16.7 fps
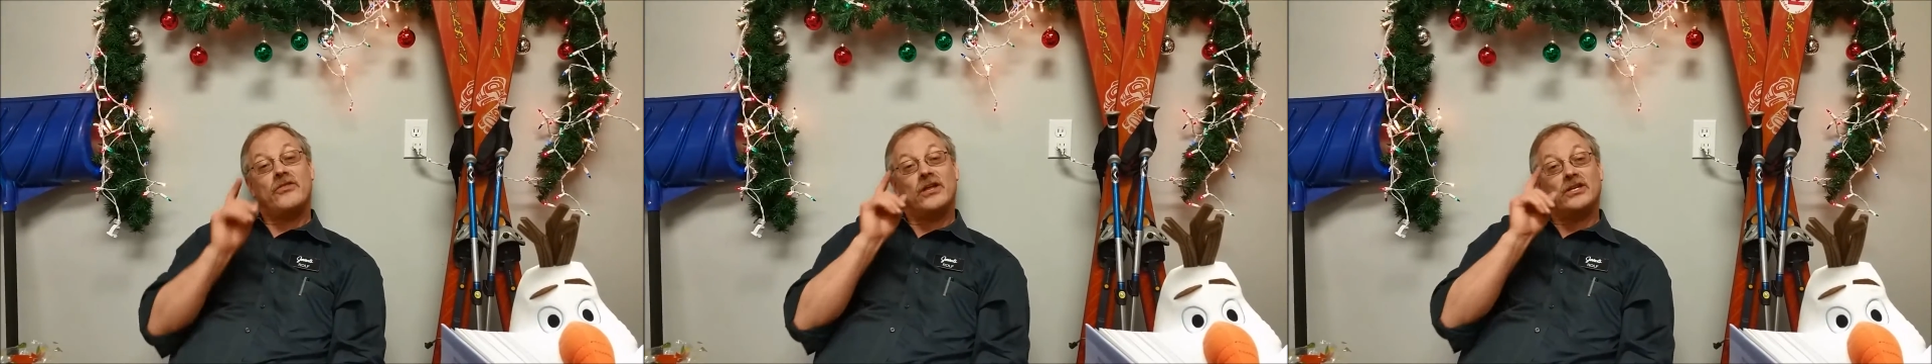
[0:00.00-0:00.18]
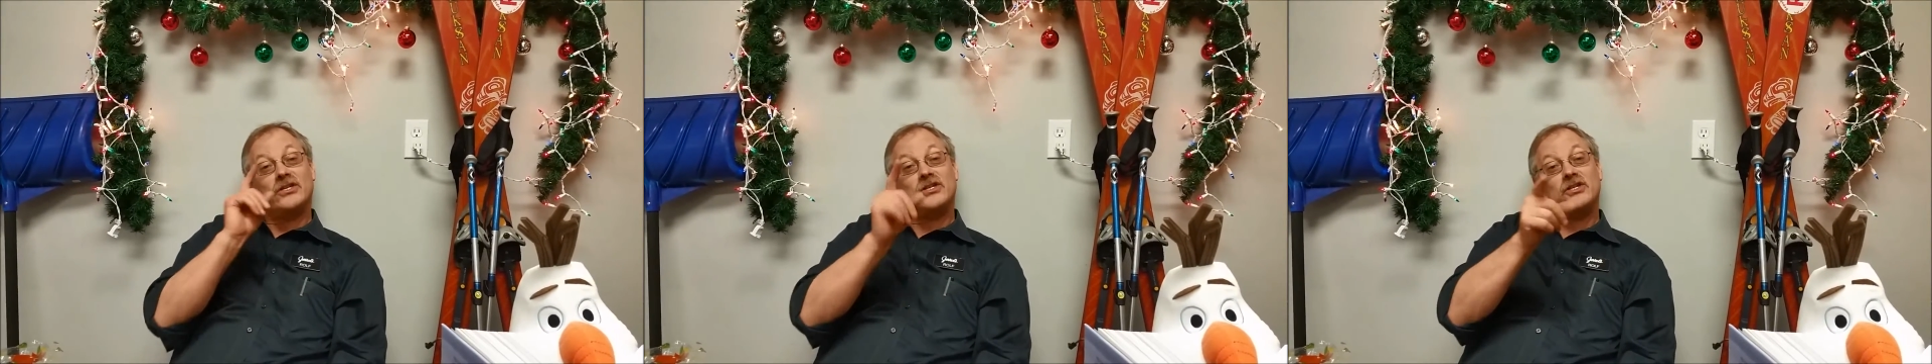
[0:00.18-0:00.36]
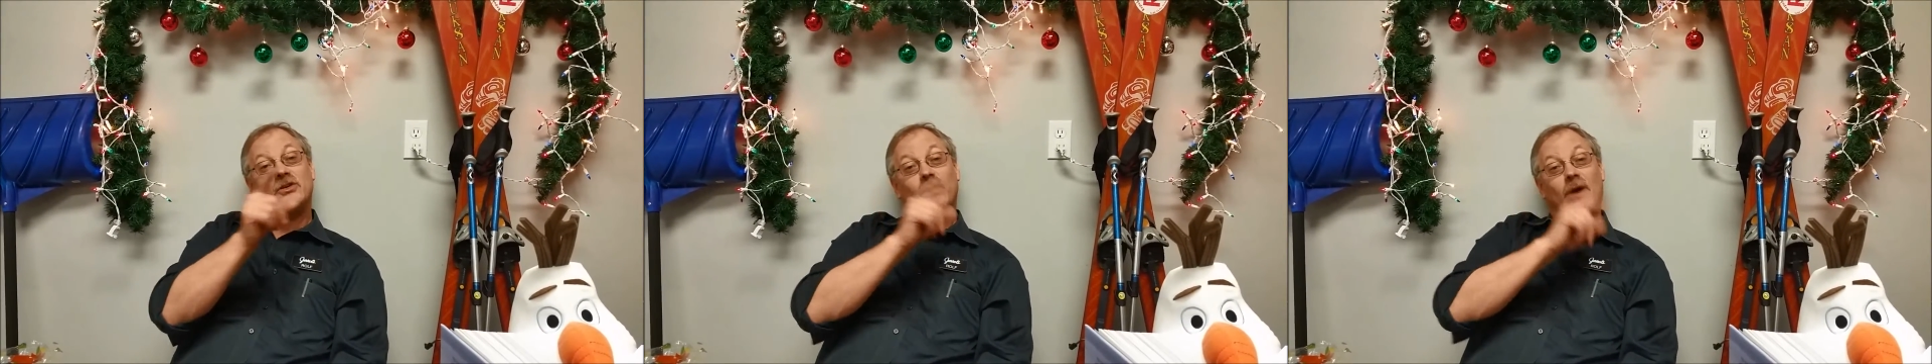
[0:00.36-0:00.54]

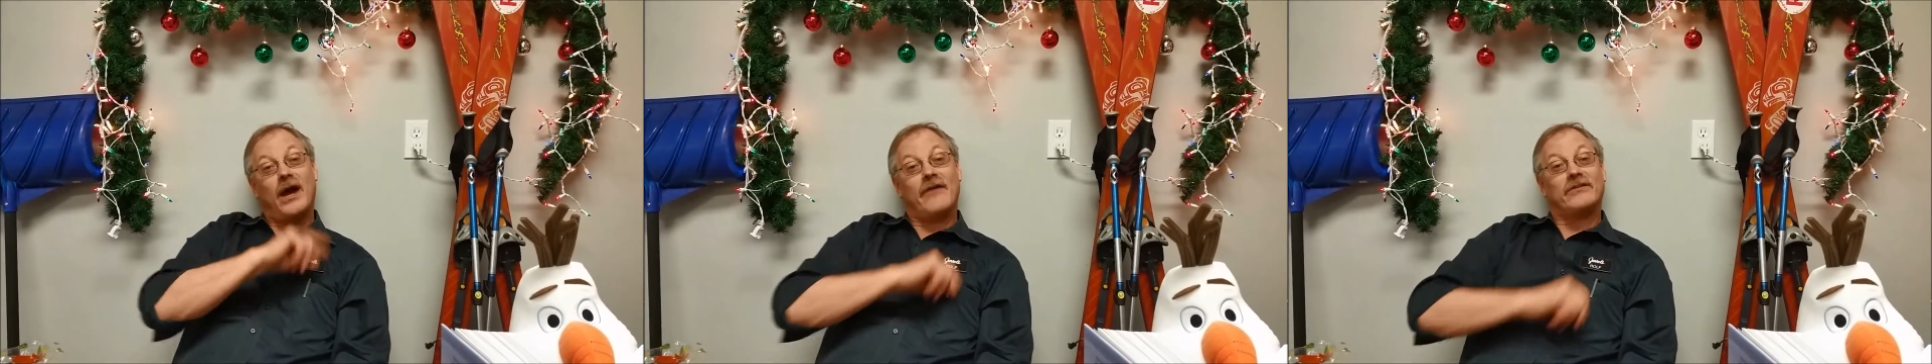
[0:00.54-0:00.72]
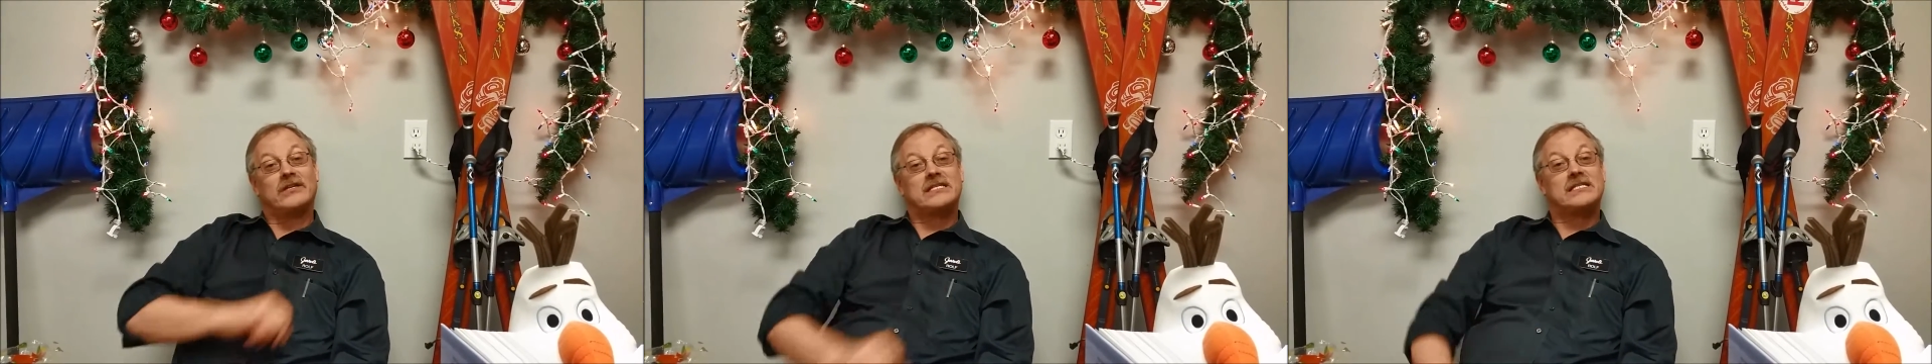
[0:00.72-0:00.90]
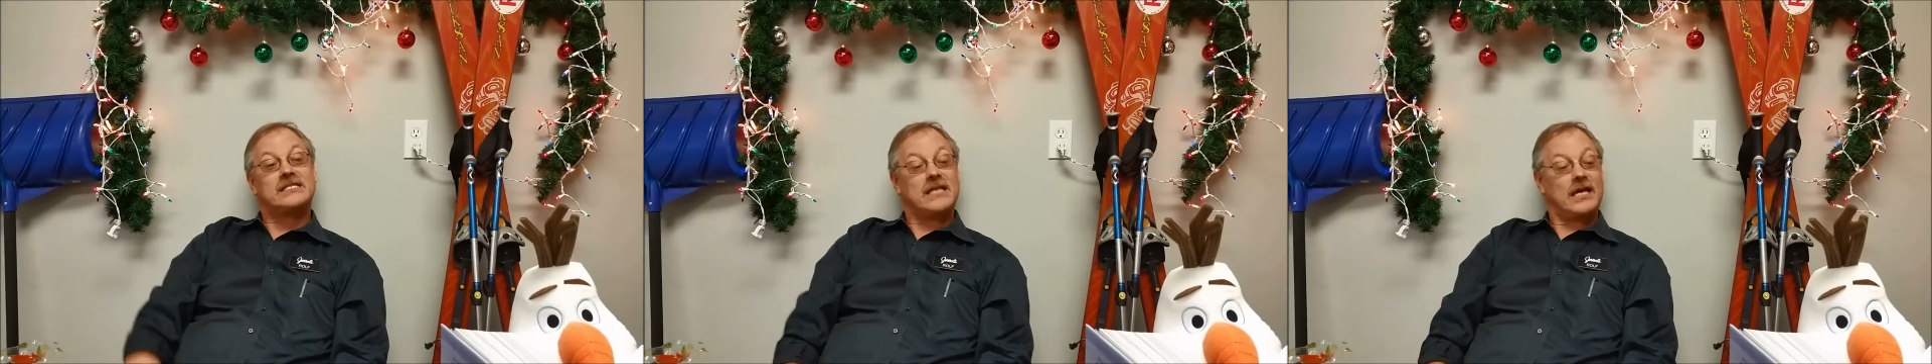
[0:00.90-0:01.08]
that you have
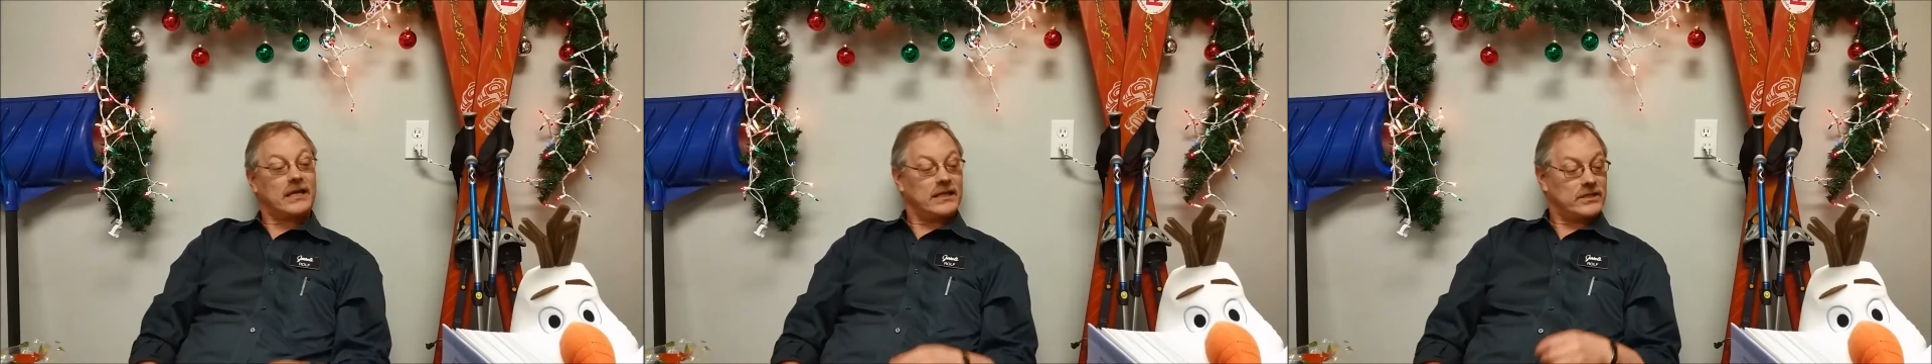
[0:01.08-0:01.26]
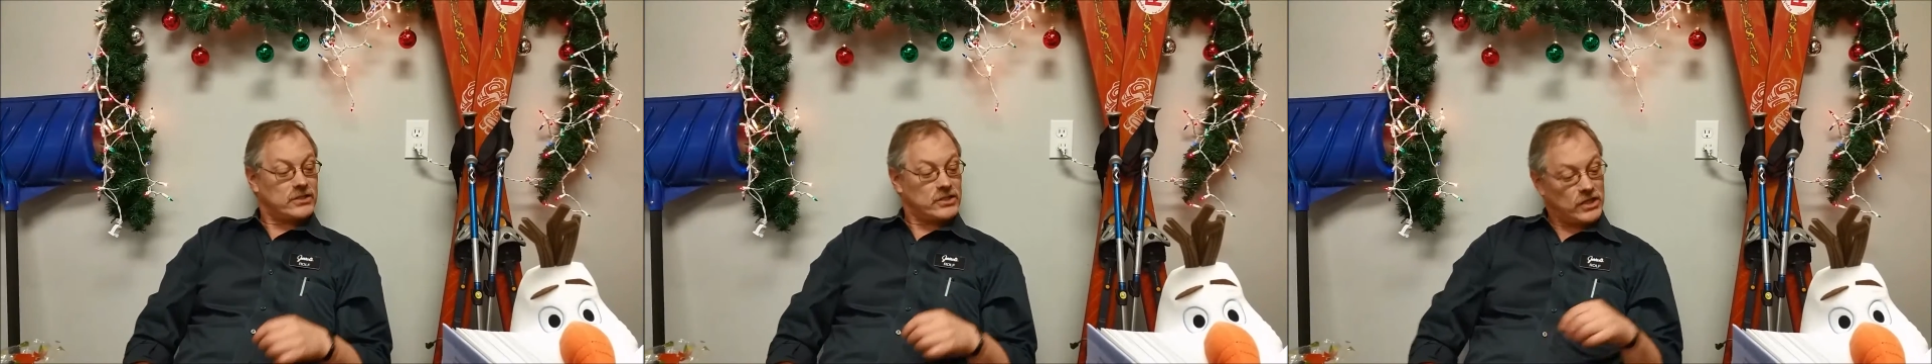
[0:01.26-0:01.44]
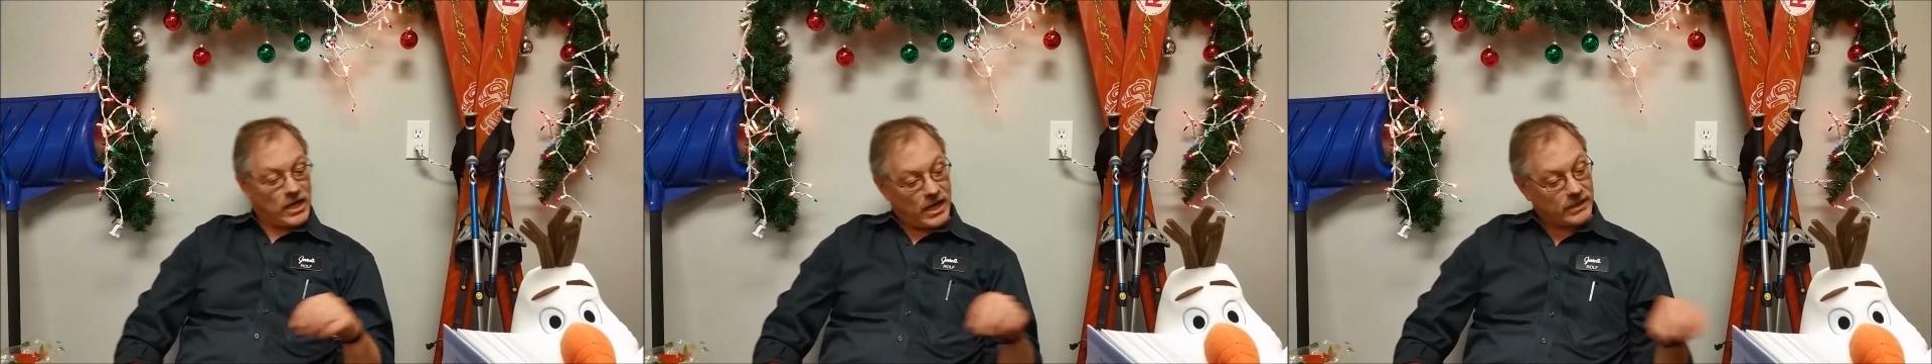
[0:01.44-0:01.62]
a
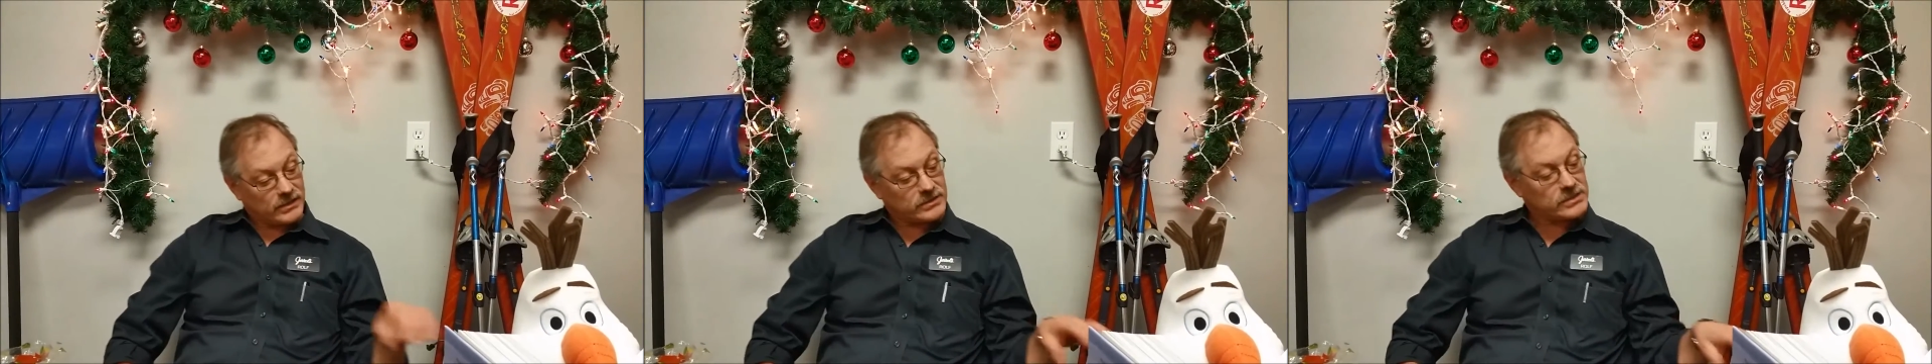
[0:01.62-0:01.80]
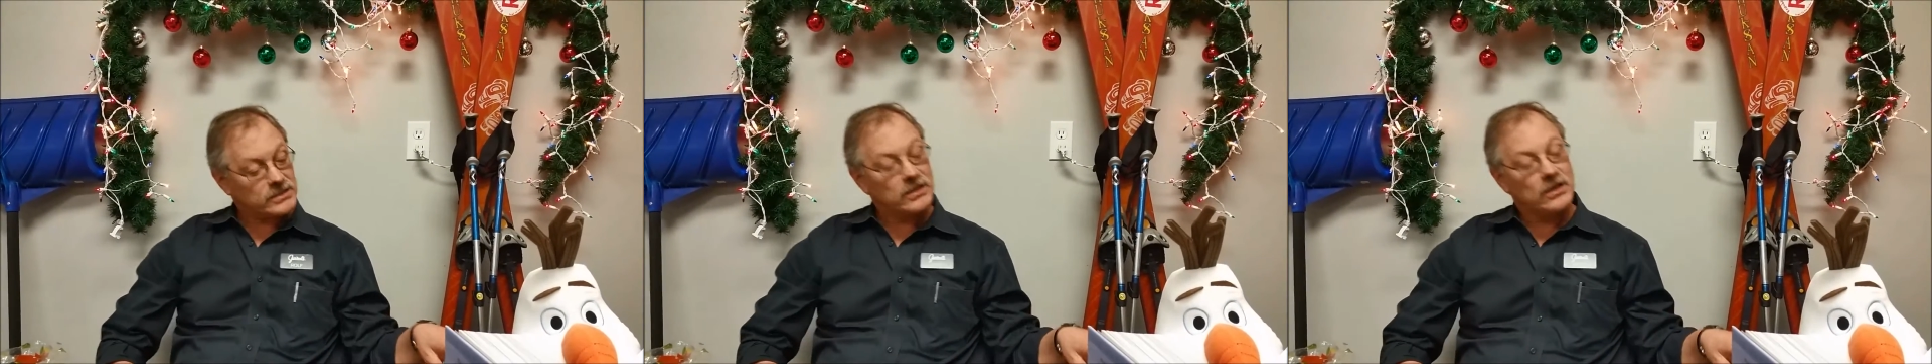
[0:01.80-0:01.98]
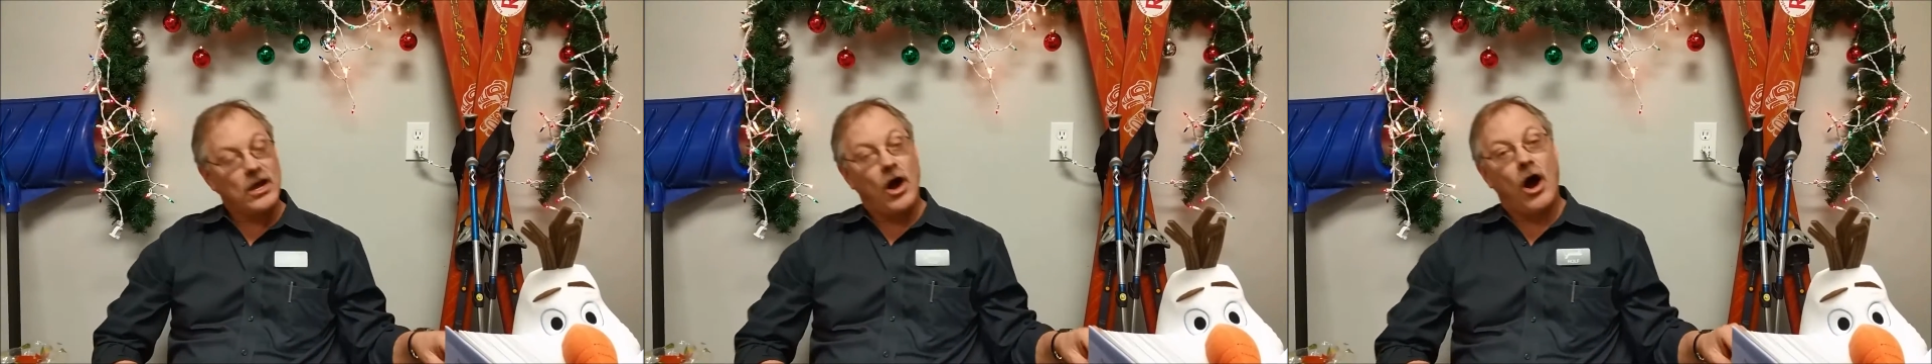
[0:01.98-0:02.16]
second
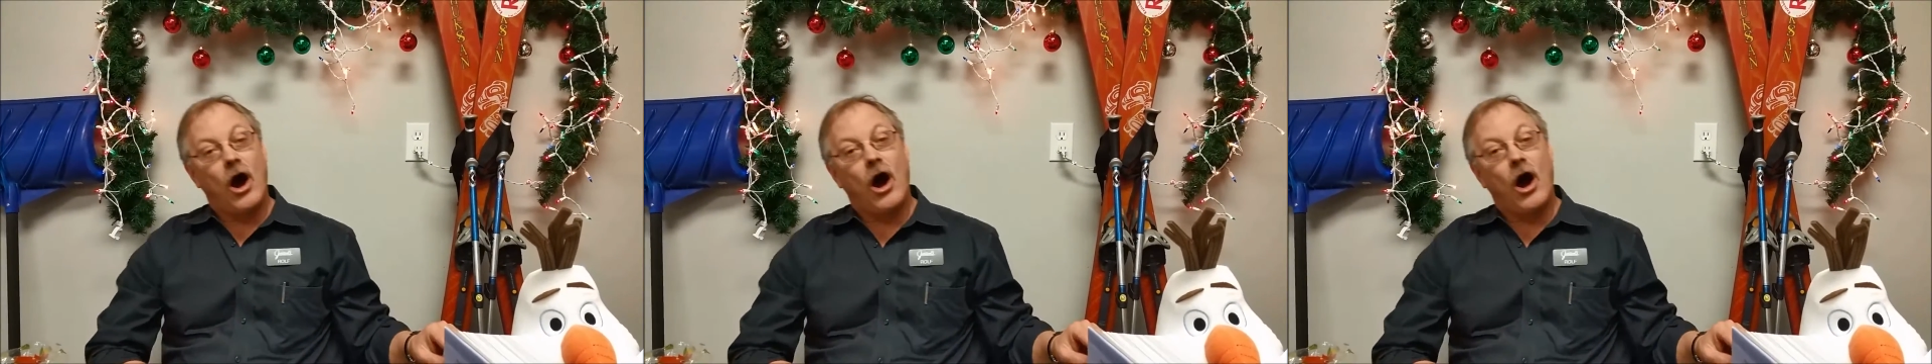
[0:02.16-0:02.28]
chance.